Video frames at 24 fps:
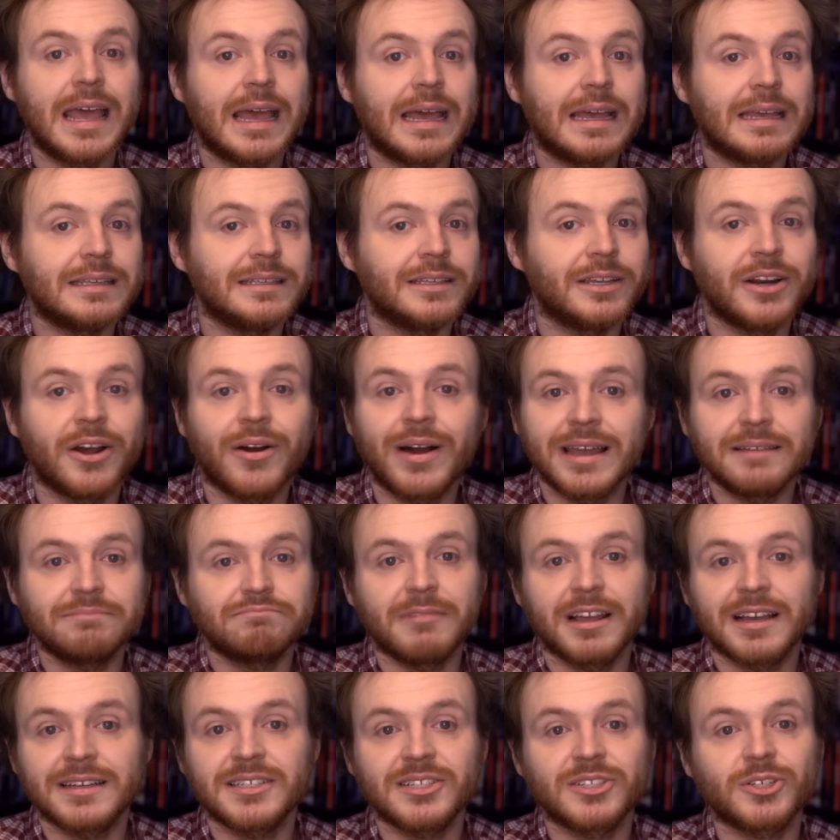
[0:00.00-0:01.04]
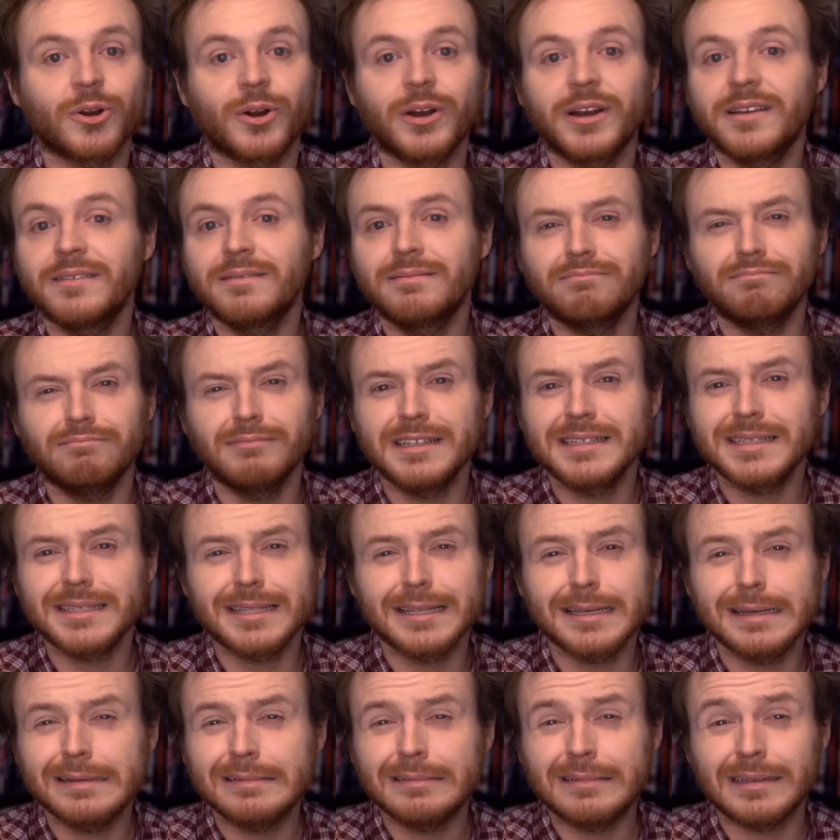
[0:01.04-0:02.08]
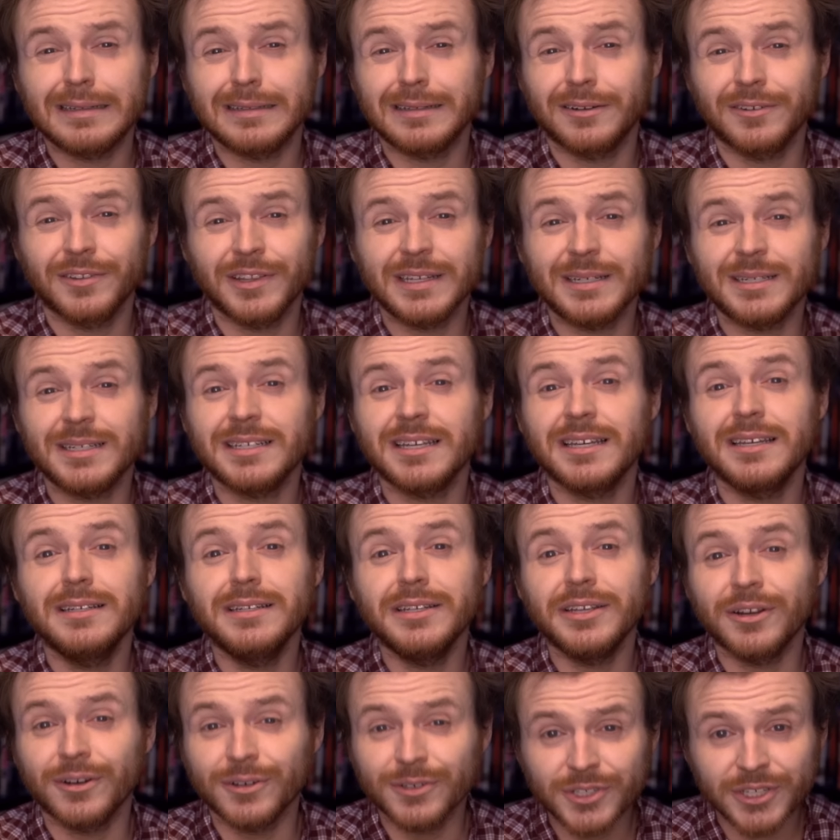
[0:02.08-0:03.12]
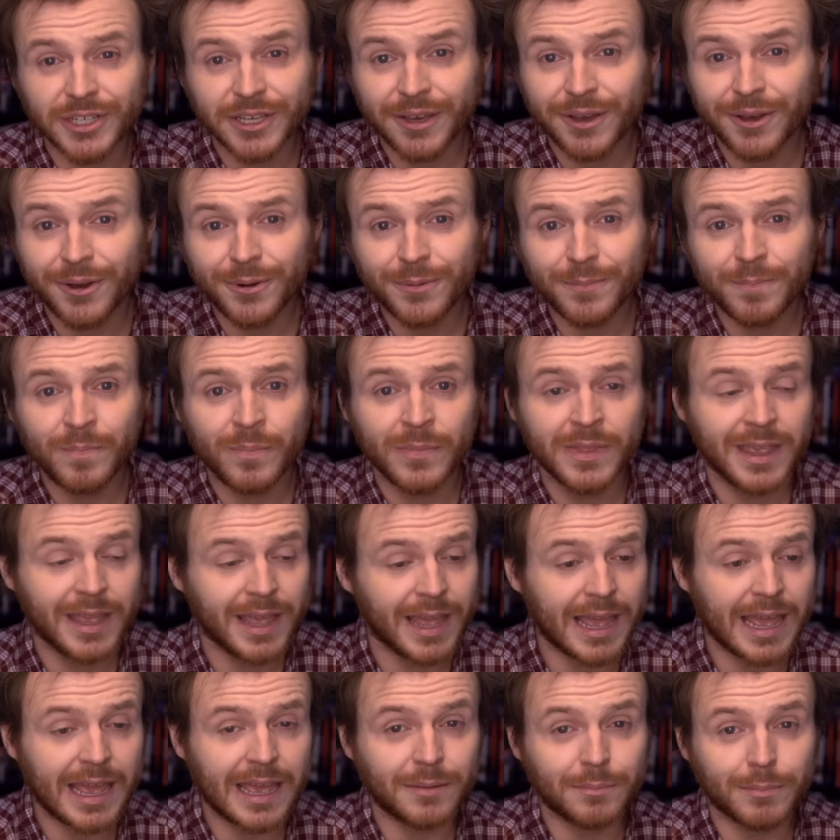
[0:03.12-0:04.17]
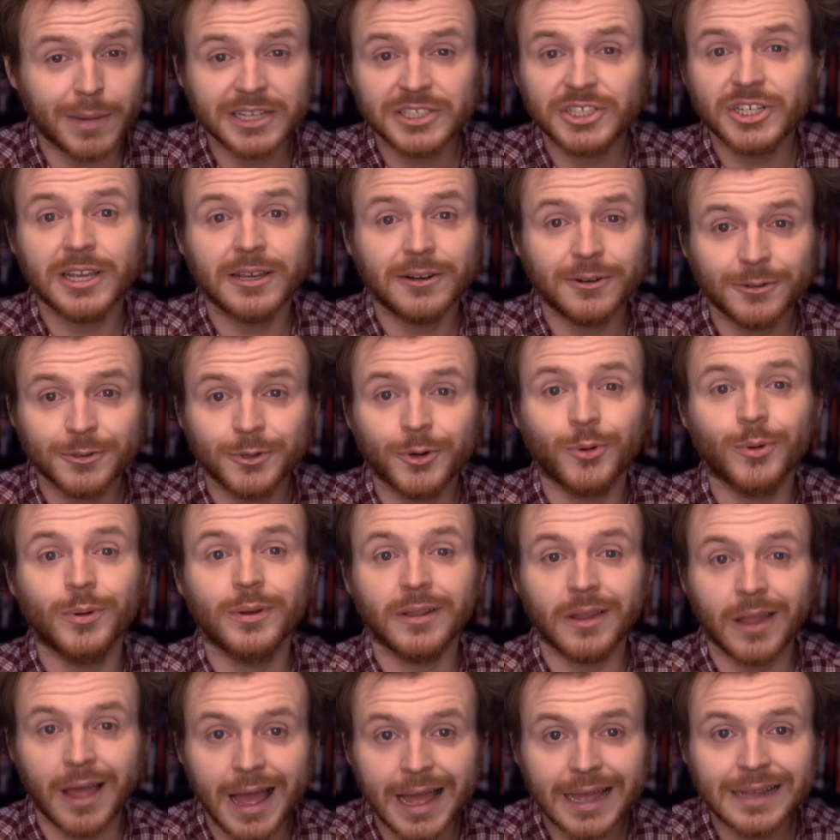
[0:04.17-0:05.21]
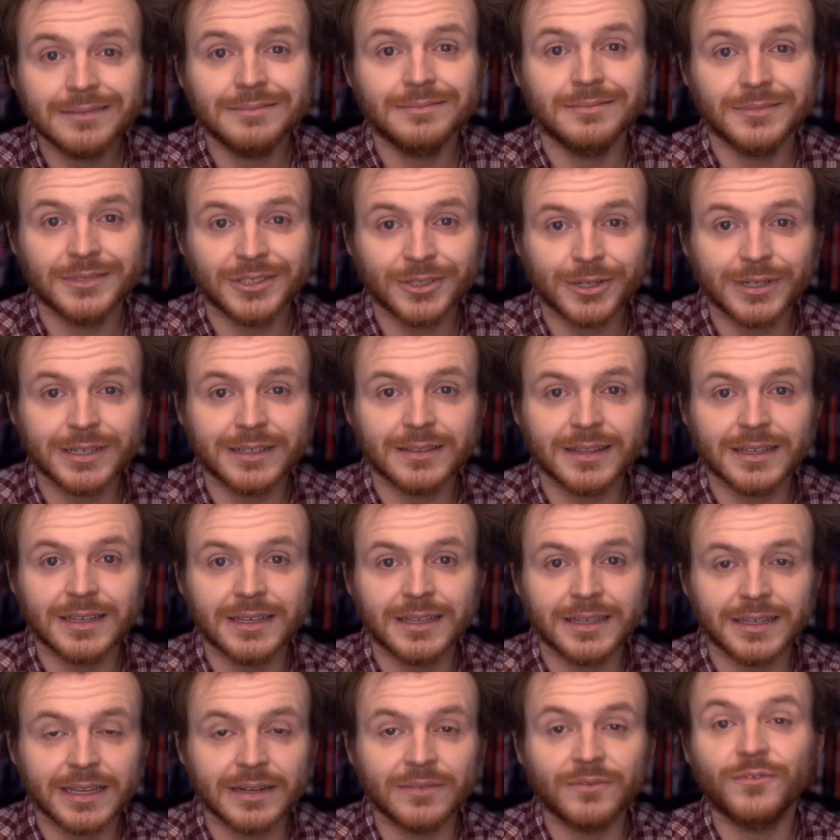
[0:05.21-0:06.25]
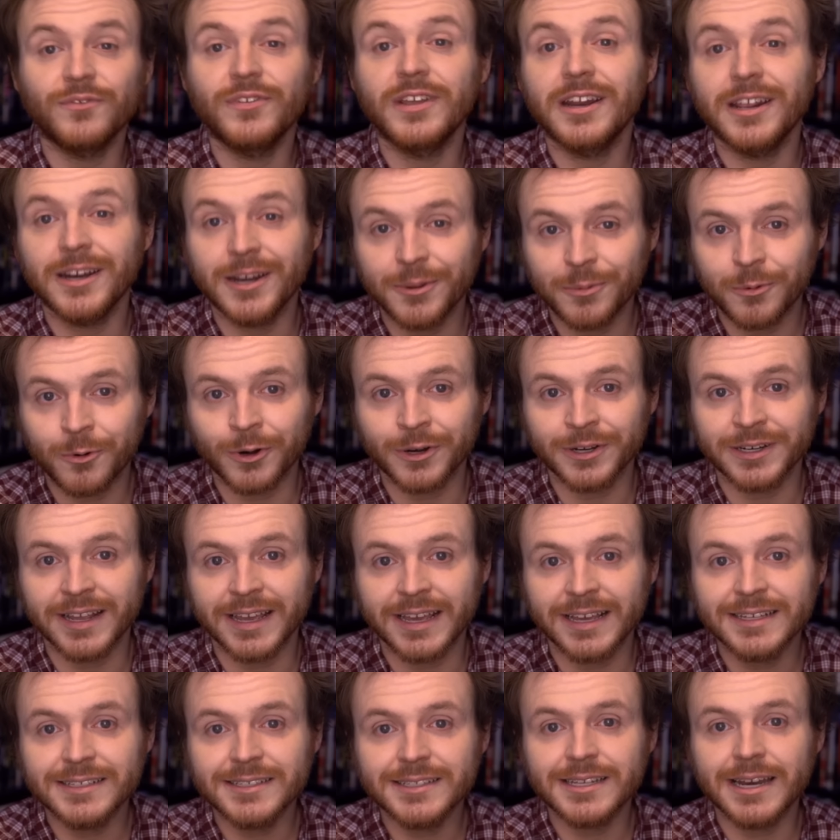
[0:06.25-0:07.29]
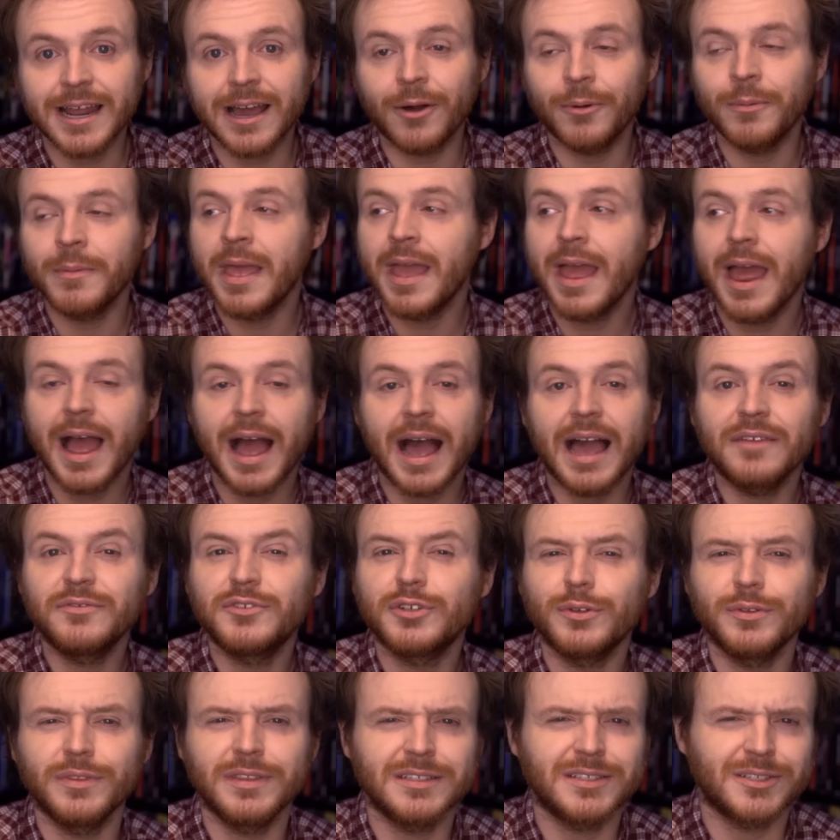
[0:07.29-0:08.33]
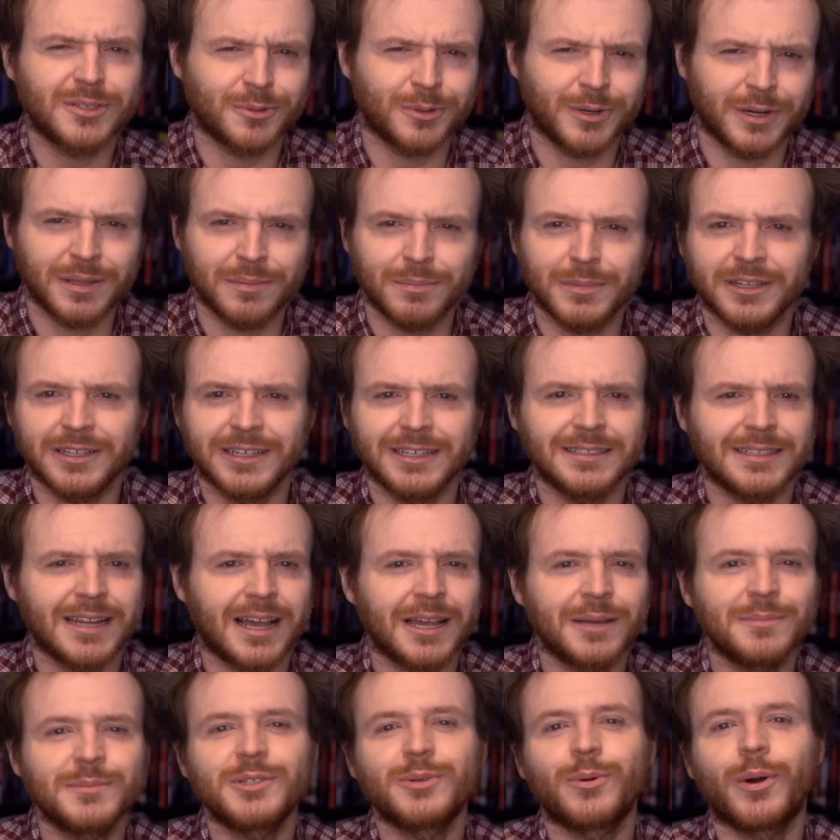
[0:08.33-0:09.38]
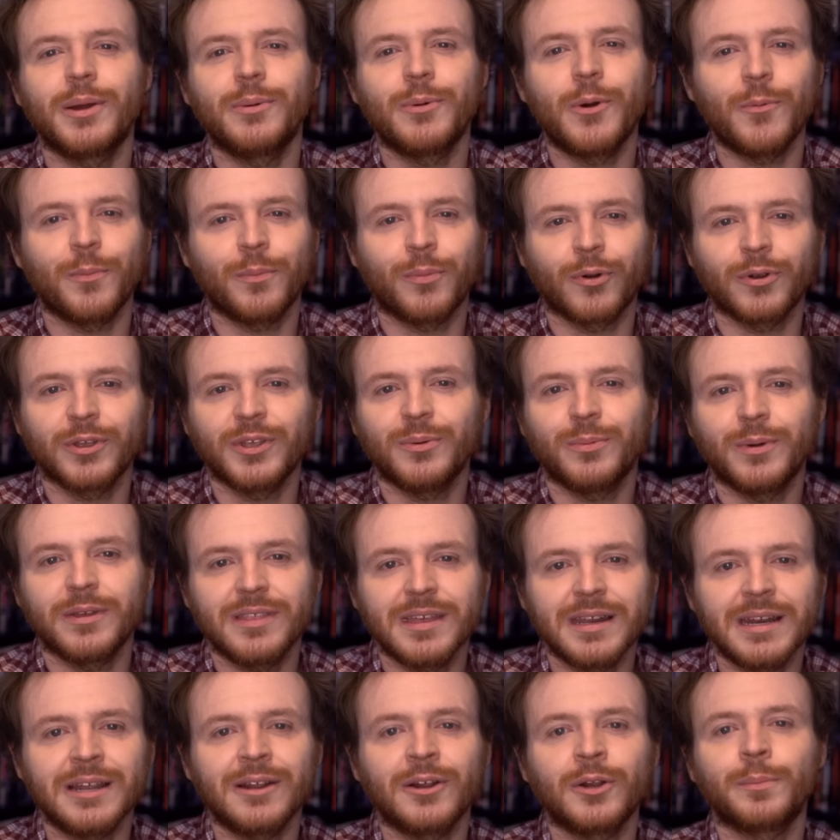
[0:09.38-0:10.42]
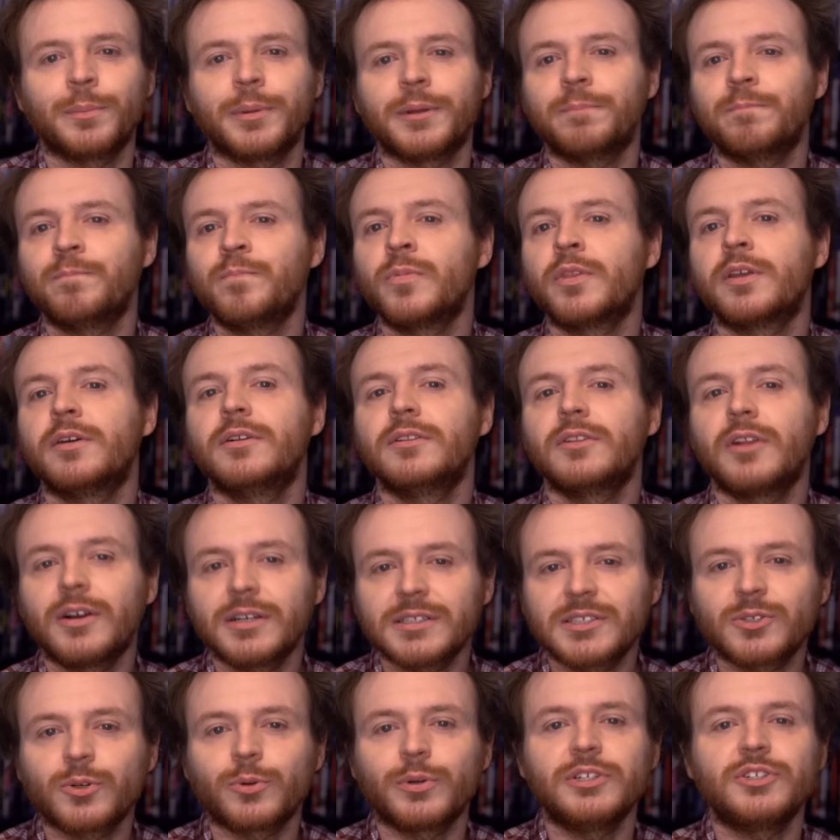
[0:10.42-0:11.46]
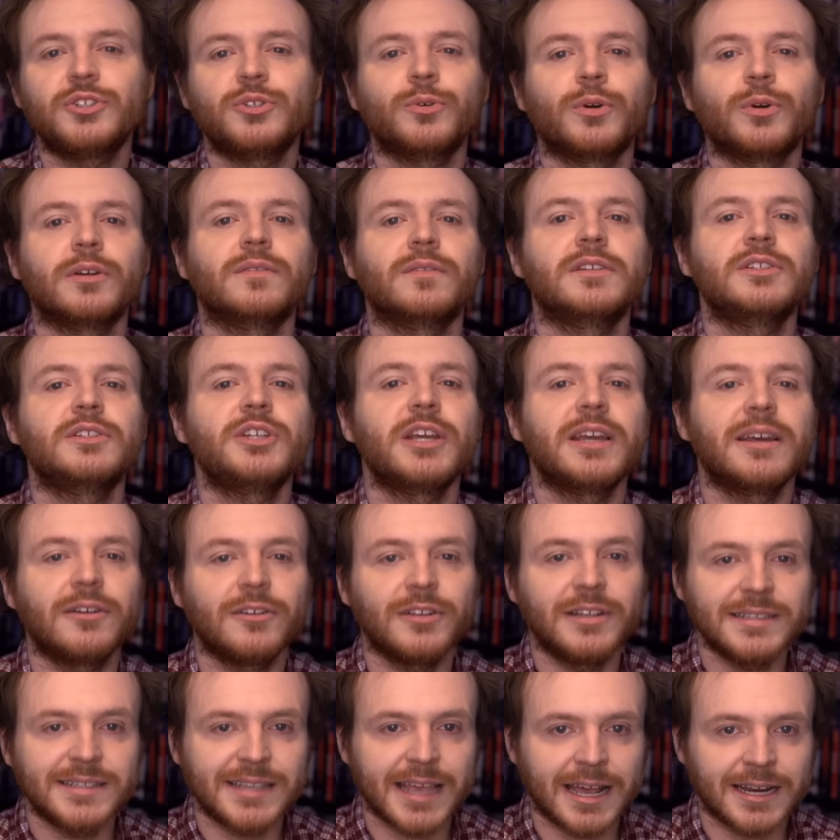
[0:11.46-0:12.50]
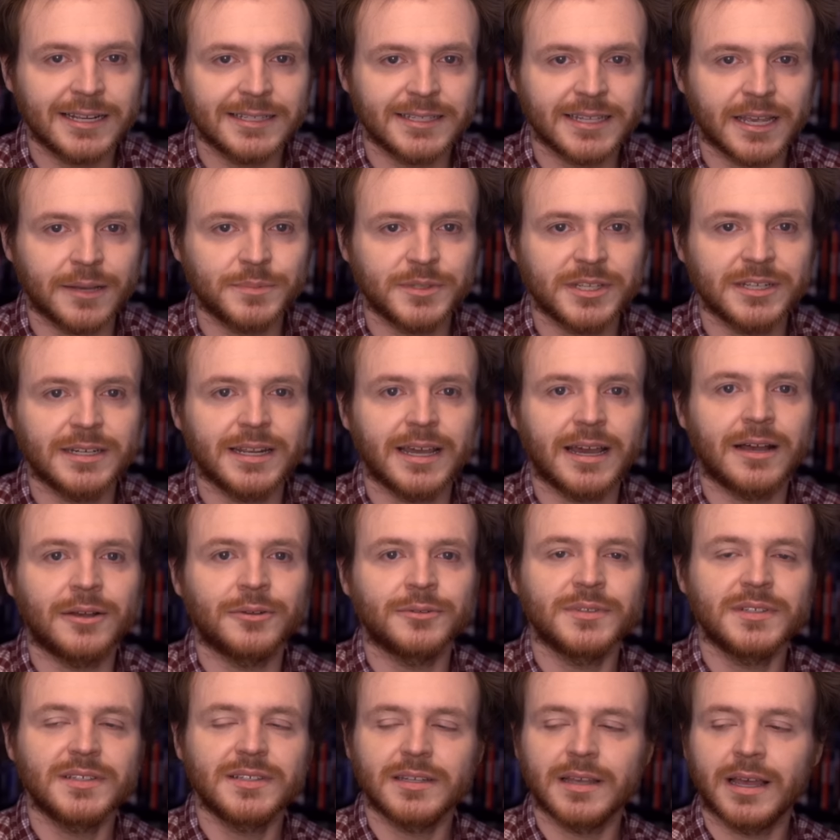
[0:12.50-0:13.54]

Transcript: I started this thing like nearly 10 years ago, and my channel grew a lot during the Infinity War days. Now, I've told this story a million times, so I won't bore you with it here, but long story short, the channel has had its ups and downs.